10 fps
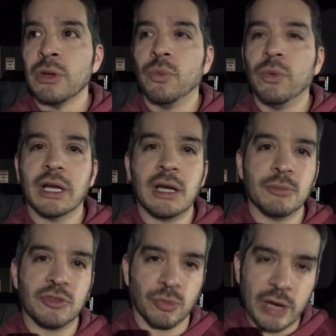when it comes
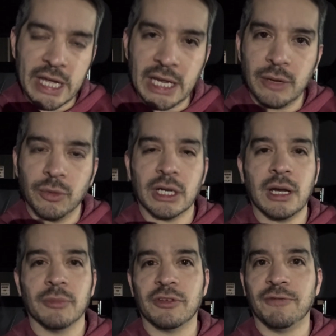to reading, when it
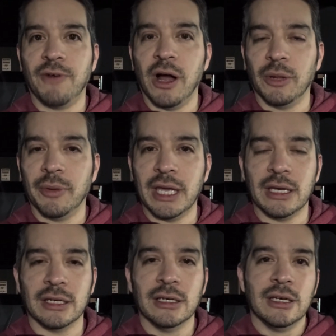comes to
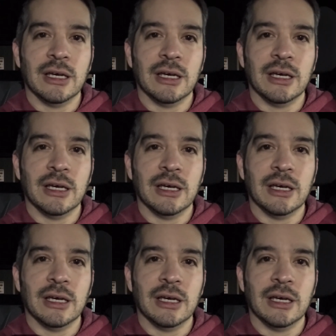following